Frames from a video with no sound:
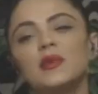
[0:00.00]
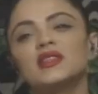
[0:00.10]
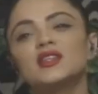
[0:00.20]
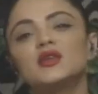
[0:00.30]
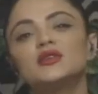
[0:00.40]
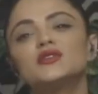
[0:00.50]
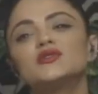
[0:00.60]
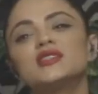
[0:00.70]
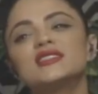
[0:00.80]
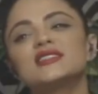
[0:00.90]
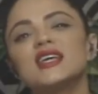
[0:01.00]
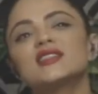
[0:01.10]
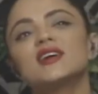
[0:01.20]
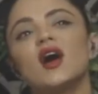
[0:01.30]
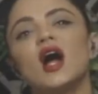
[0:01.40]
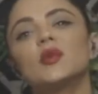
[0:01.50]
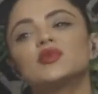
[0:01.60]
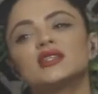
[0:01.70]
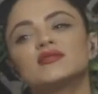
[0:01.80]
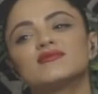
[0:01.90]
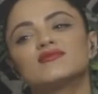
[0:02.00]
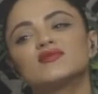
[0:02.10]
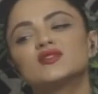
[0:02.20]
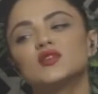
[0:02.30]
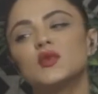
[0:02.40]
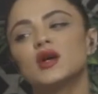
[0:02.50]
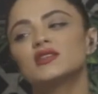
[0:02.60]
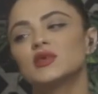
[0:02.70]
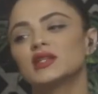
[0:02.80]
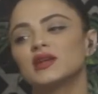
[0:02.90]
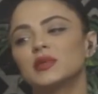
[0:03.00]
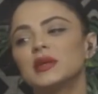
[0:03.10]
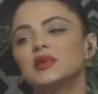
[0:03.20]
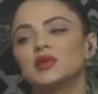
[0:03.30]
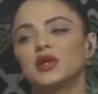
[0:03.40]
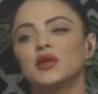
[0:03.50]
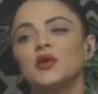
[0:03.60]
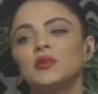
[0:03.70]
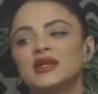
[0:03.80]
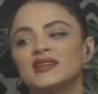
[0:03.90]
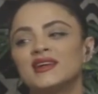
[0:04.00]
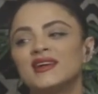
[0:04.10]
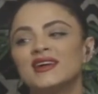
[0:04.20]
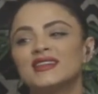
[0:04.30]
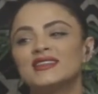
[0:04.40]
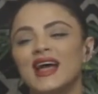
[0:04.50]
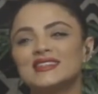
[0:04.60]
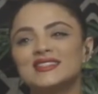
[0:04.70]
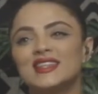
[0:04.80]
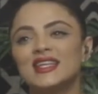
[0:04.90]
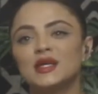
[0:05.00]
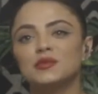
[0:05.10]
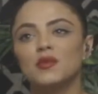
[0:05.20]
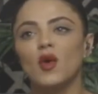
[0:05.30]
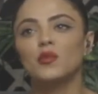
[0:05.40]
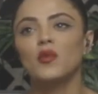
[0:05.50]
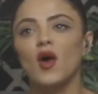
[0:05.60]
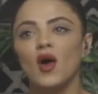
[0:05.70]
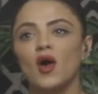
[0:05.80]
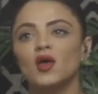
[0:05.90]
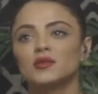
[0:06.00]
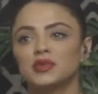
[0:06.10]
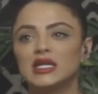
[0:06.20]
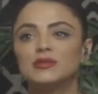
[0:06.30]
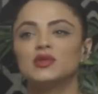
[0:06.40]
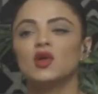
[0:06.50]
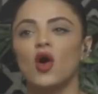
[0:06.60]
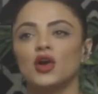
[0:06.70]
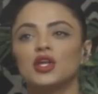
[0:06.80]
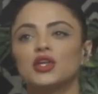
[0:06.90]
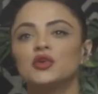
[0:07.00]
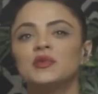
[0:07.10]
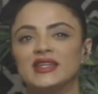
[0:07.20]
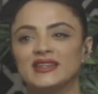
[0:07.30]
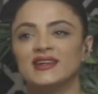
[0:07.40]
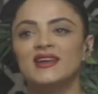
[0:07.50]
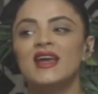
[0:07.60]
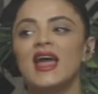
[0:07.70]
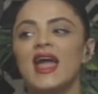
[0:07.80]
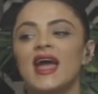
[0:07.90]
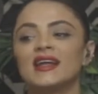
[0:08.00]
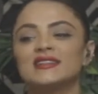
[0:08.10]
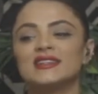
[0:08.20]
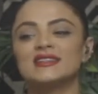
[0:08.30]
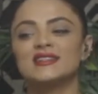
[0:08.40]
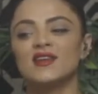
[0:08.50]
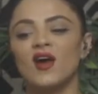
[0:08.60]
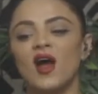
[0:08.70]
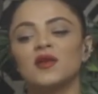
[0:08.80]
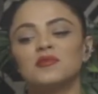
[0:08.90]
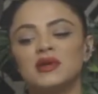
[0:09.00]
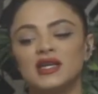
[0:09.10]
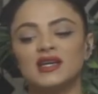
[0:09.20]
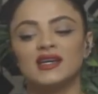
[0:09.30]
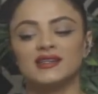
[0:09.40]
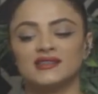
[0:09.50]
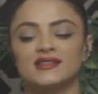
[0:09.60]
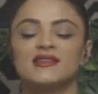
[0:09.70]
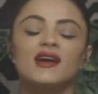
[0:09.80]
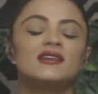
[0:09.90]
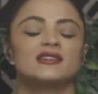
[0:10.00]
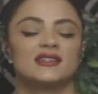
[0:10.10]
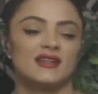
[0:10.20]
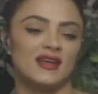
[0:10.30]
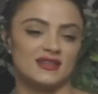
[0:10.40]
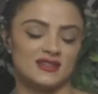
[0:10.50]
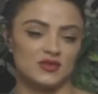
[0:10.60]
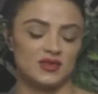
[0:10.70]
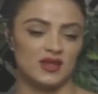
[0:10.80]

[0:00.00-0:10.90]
but you just said the operative two words right there. People are human. That's the thing. All people are human, and it's not being conducted as